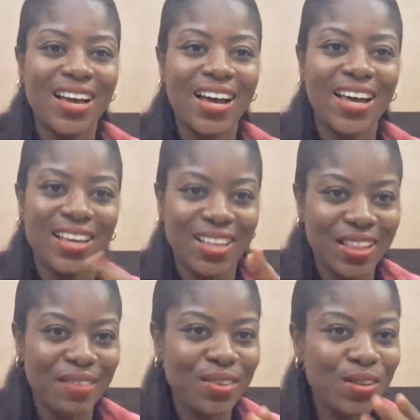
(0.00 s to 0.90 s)
I
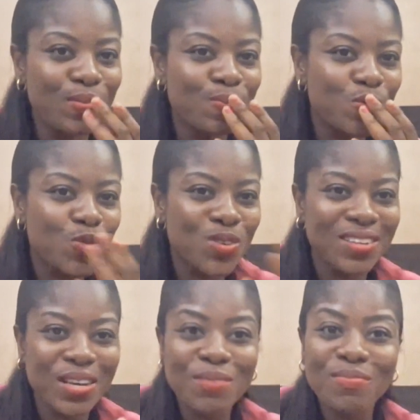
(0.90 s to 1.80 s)
love you.
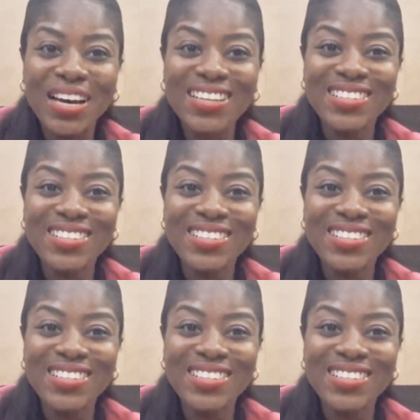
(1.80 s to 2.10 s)
Bye,